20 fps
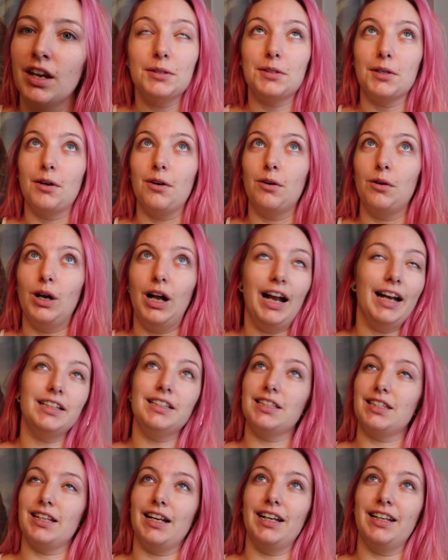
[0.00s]
So I
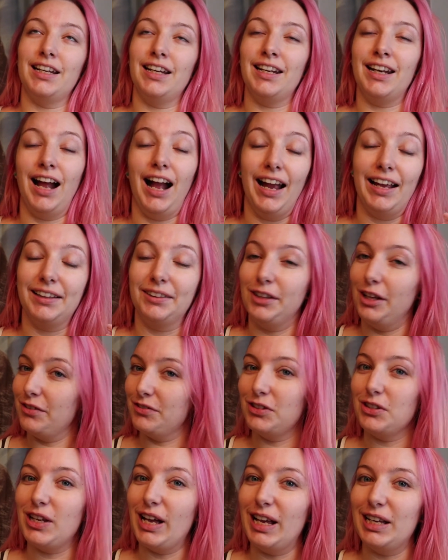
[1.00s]
decided I love
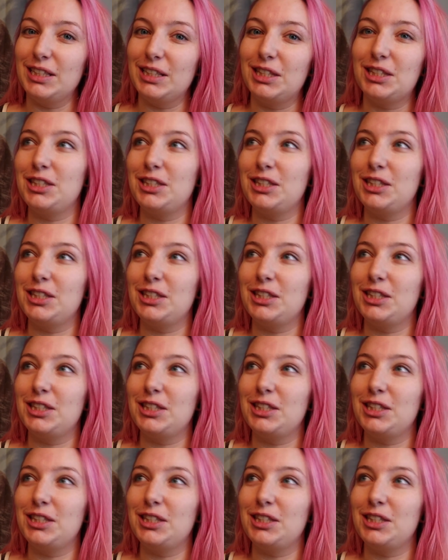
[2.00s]
you guys